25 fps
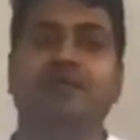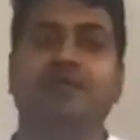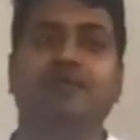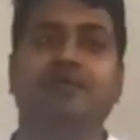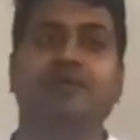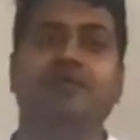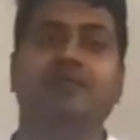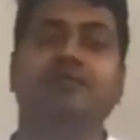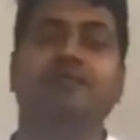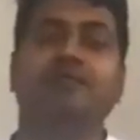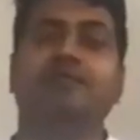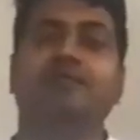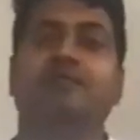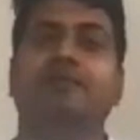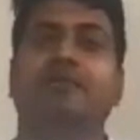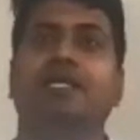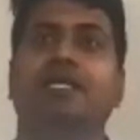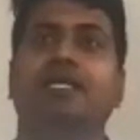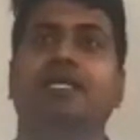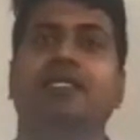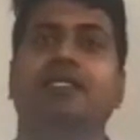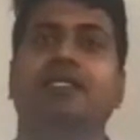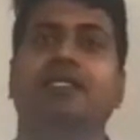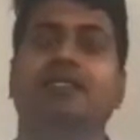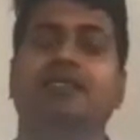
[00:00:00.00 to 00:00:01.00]
So
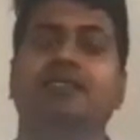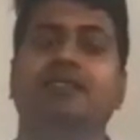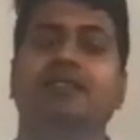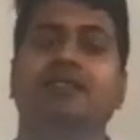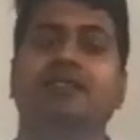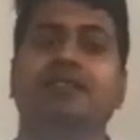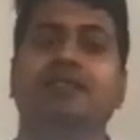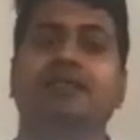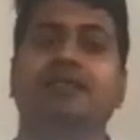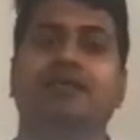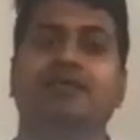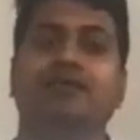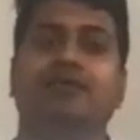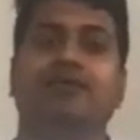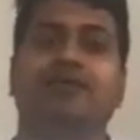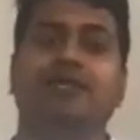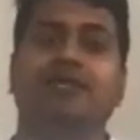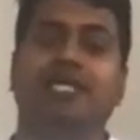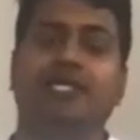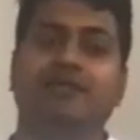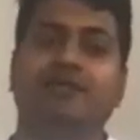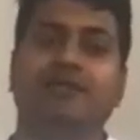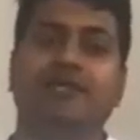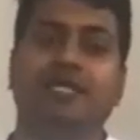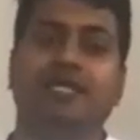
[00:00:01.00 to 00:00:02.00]
this is the
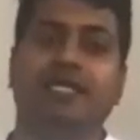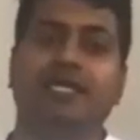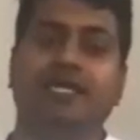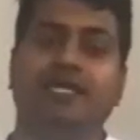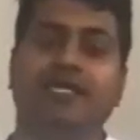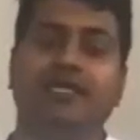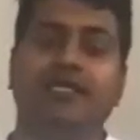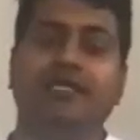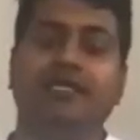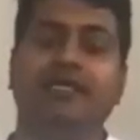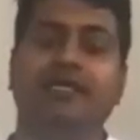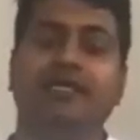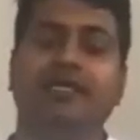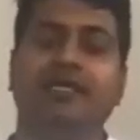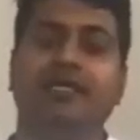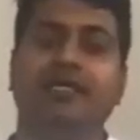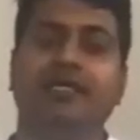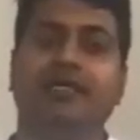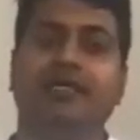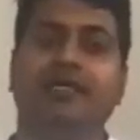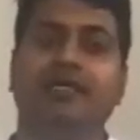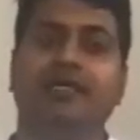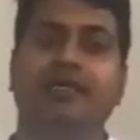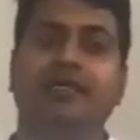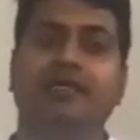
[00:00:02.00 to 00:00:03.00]
21
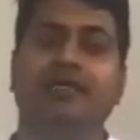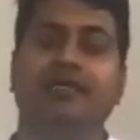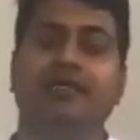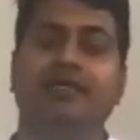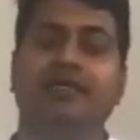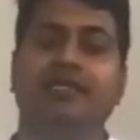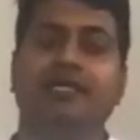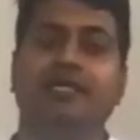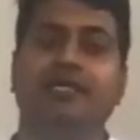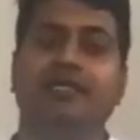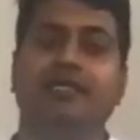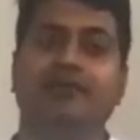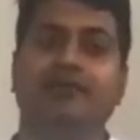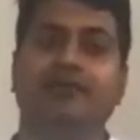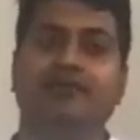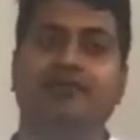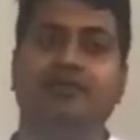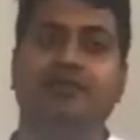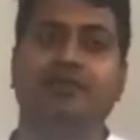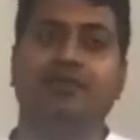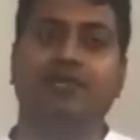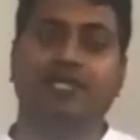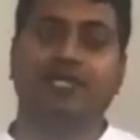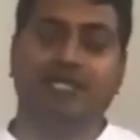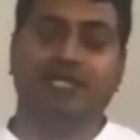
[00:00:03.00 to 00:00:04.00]
days of
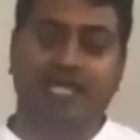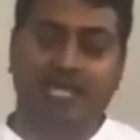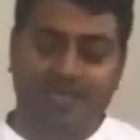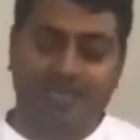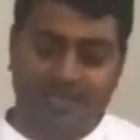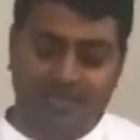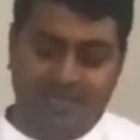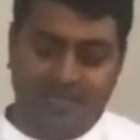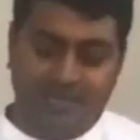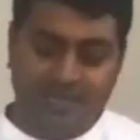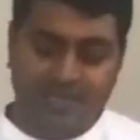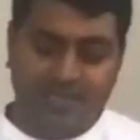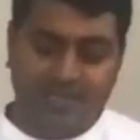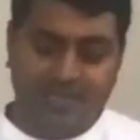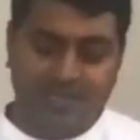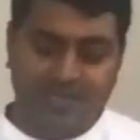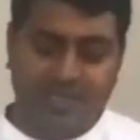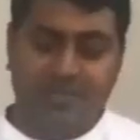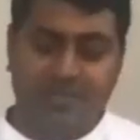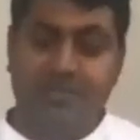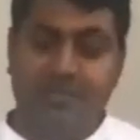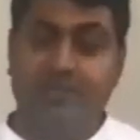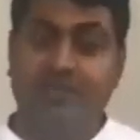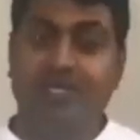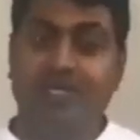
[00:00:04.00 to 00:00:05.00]
yoga challenge.
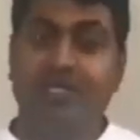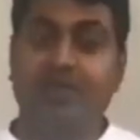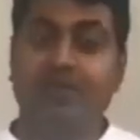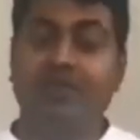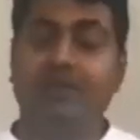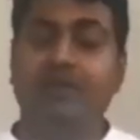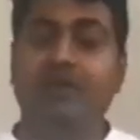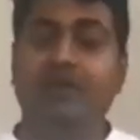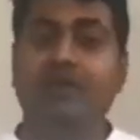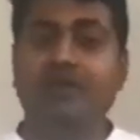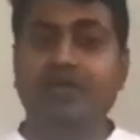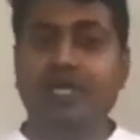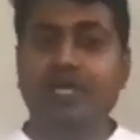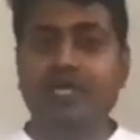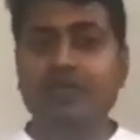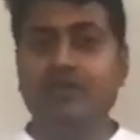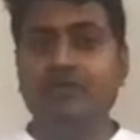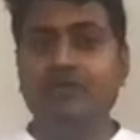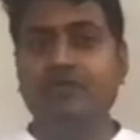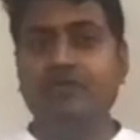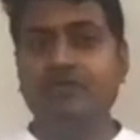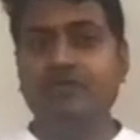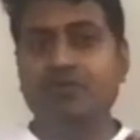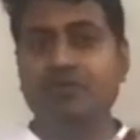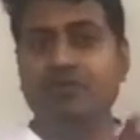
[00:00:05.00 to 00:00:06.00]
So we'll look
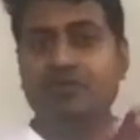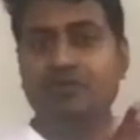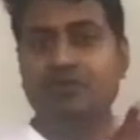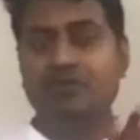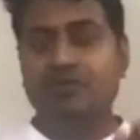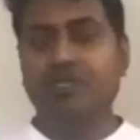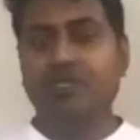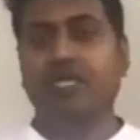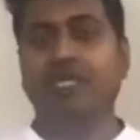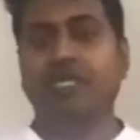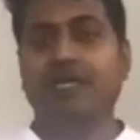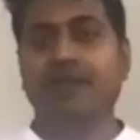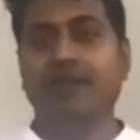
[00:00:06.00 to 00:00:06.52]
into a few